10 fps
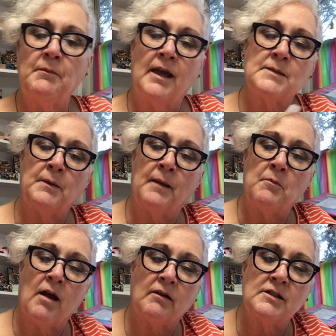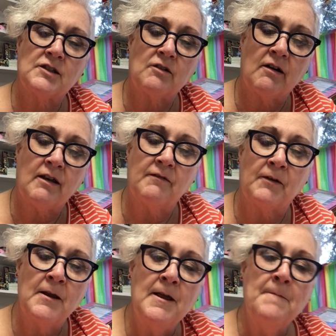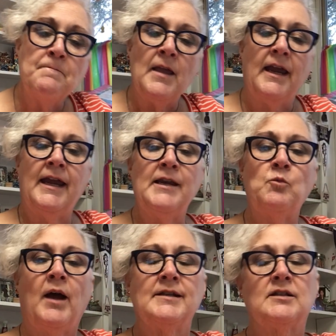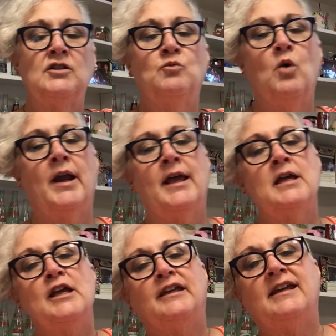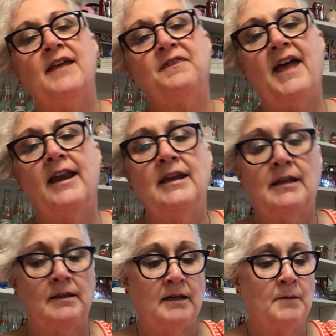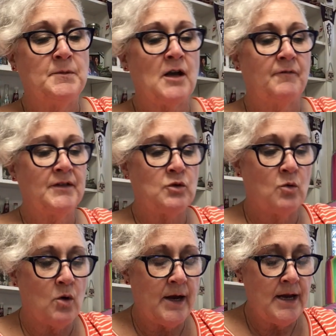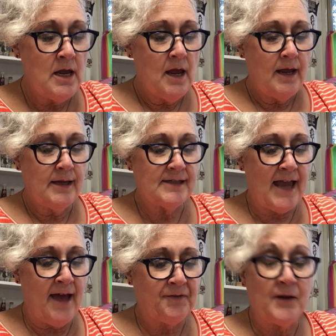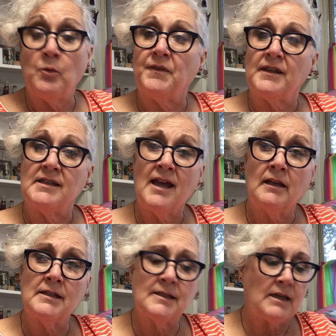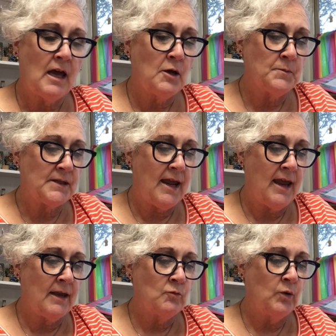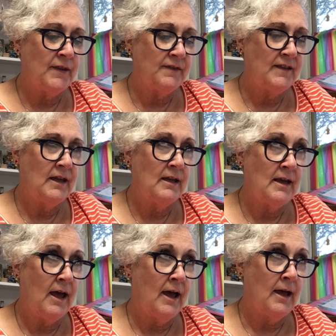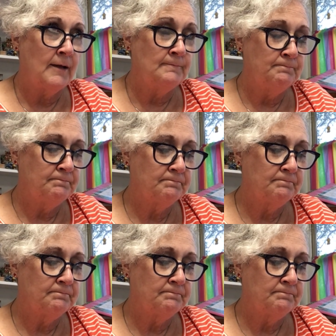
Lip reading: guys, but I'm not going to start over. Anyway, so you want to get that in. The observatory is out there with the telescopes and with the, the